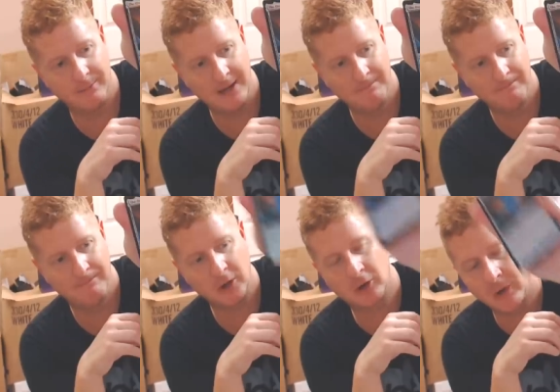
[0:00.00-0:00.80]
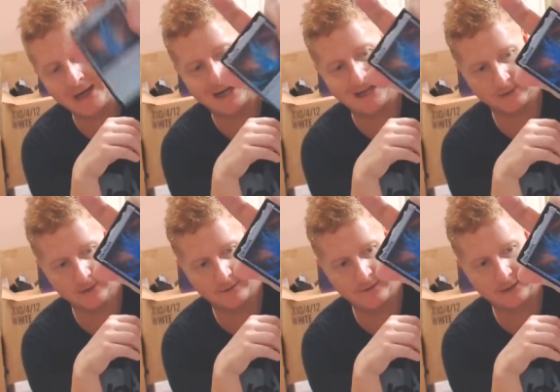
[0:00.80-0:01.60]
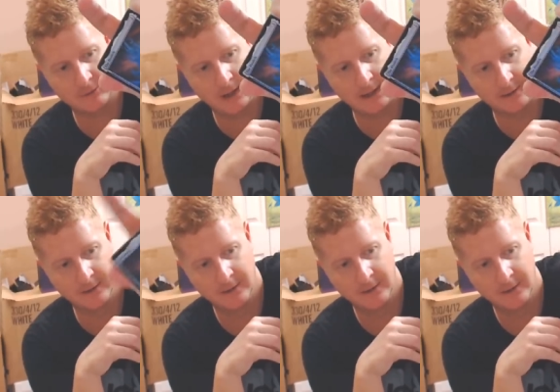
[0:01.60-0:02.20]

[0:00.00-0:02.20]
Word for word: man. The great Ozolith. That's right.